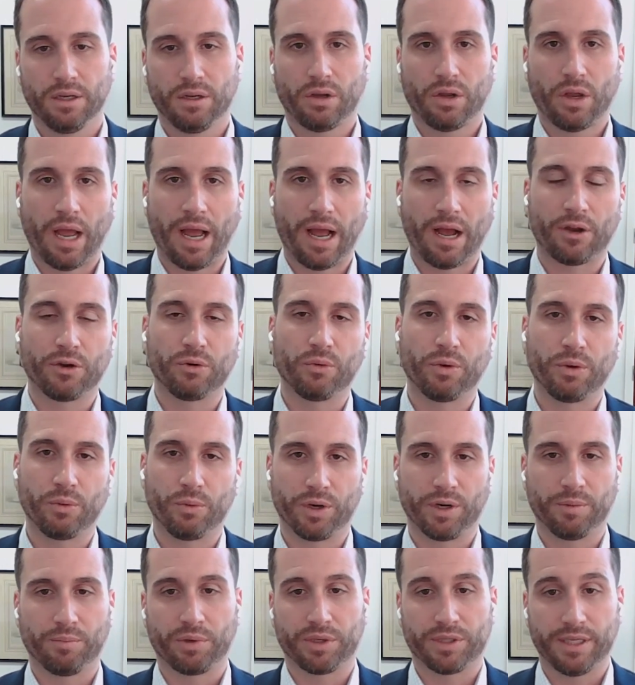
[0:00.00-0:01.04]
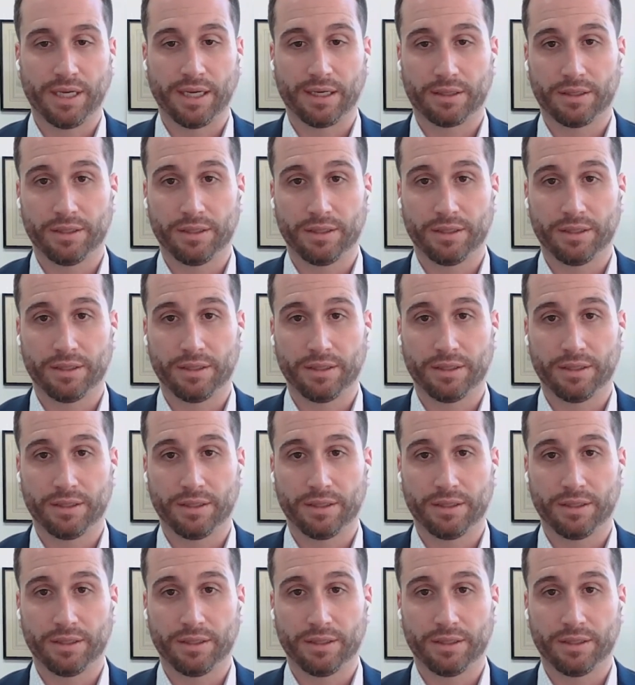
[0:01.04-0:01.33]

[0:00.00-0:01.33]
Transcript: How do we want to protect